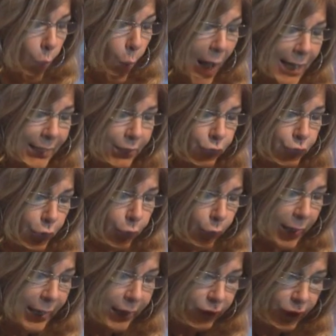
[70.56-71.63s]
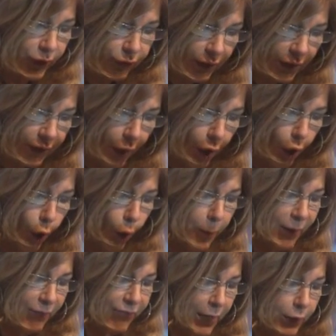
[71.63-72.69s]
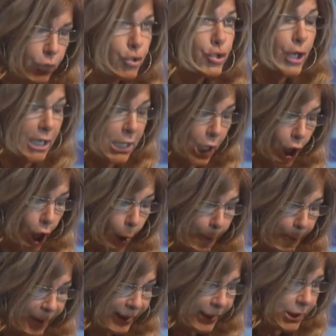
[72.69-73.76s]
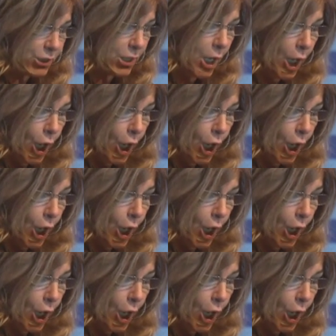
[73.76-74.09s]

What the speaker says: well-integrated in the global value chain companies,